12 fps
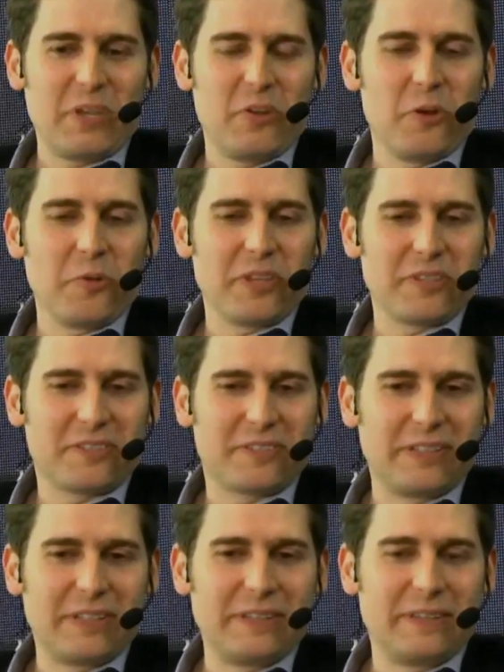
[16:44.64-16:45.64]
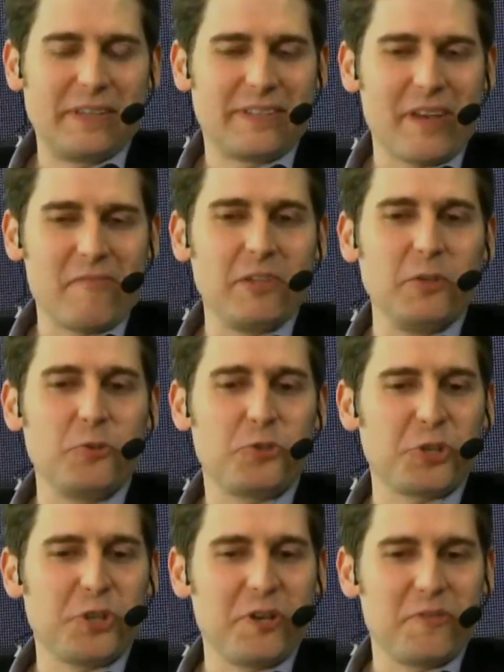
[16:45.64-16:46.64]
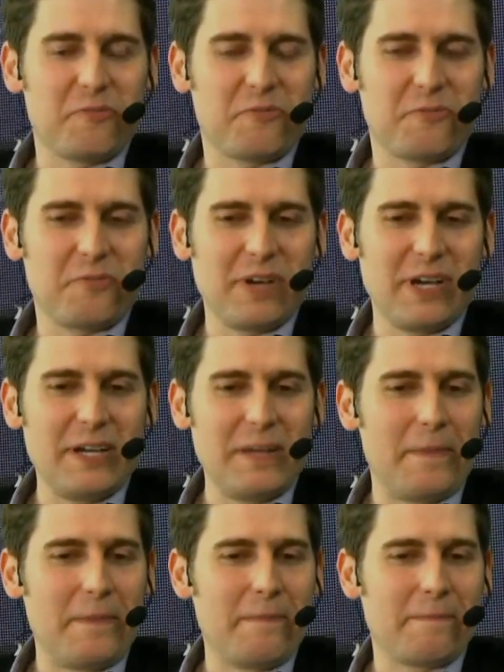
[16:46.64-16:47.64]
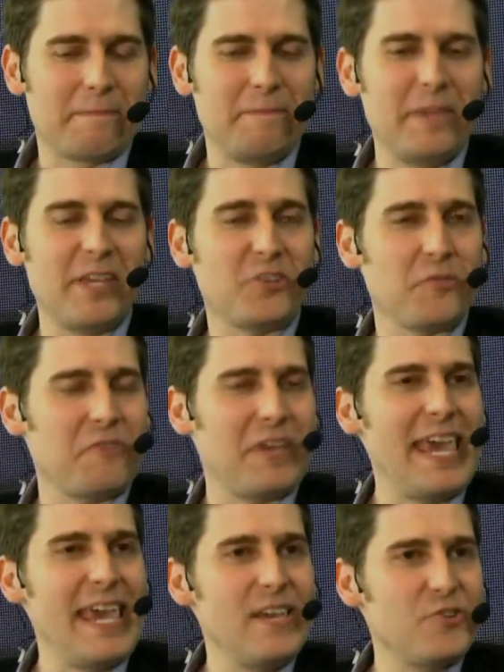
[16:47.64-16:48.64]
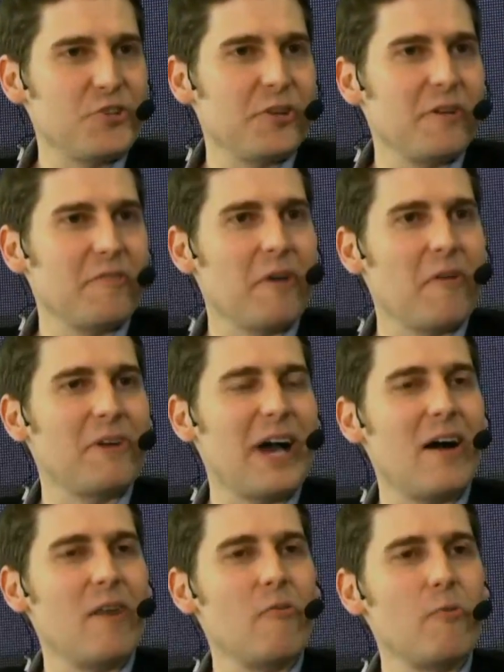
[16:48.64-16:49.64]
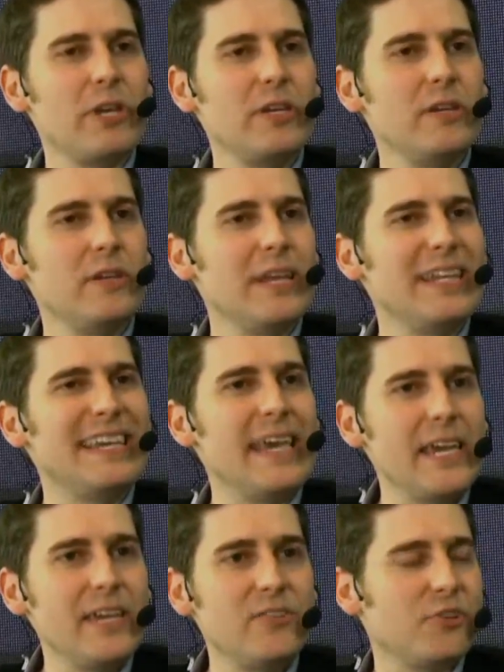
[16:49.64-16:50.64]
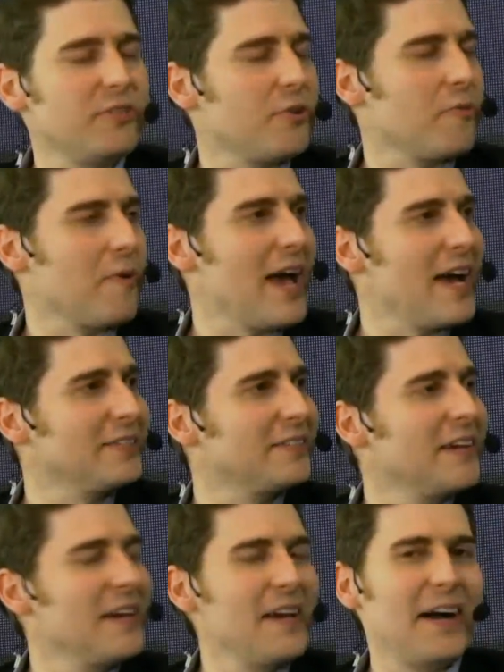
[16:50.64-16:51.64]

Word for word: you know this this evolution of uh, nicheification of of how we engage, interact.